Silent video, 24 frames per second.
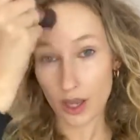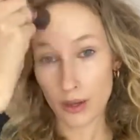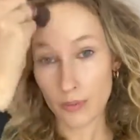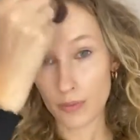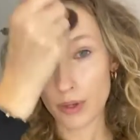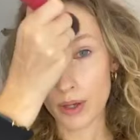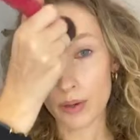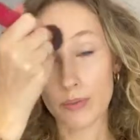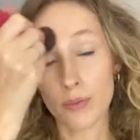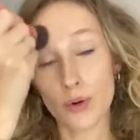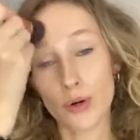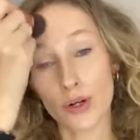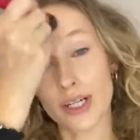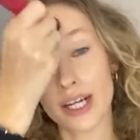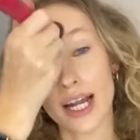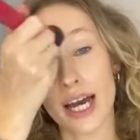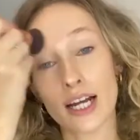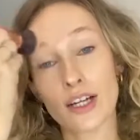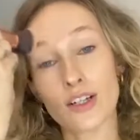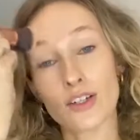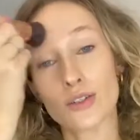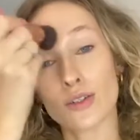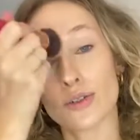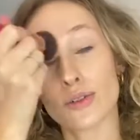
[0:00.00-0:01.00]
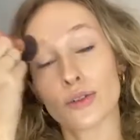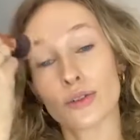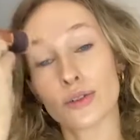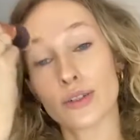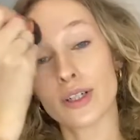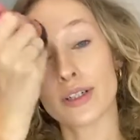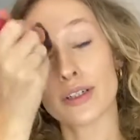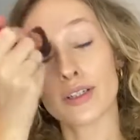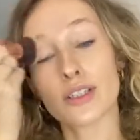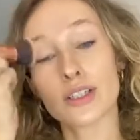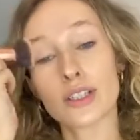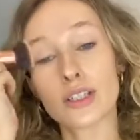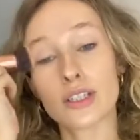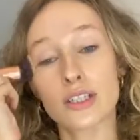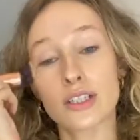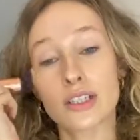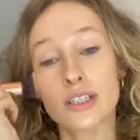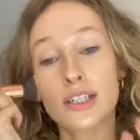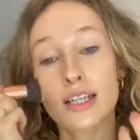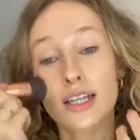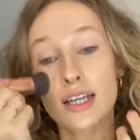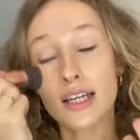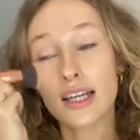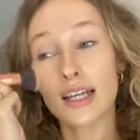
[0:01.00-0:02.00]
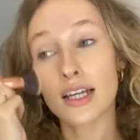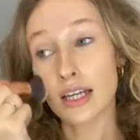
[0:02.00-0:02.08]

a bit more natural and just